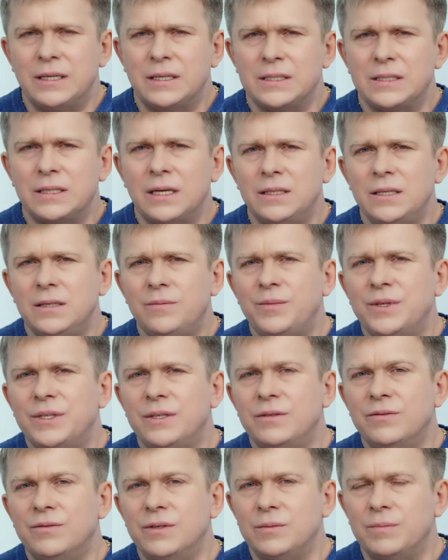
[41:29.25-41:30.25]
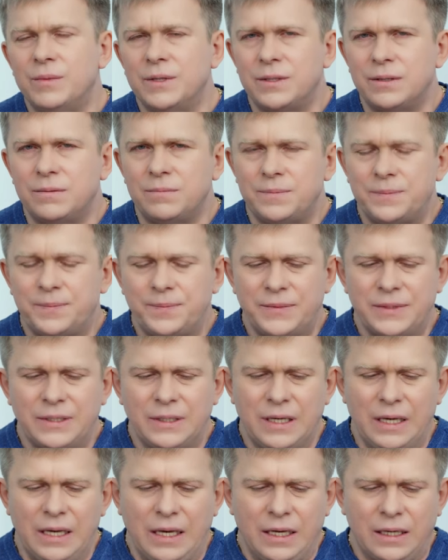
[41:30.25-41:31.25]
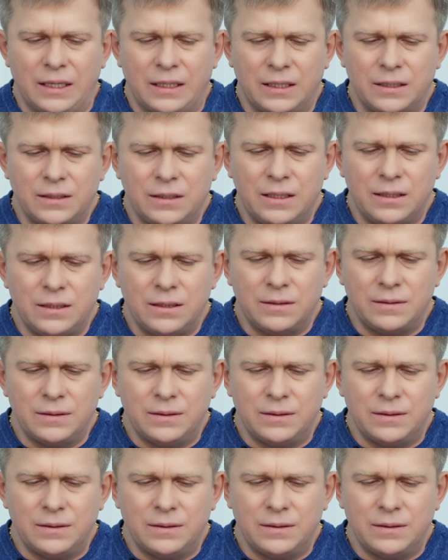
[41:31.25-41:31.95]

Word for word: when it will face a choice,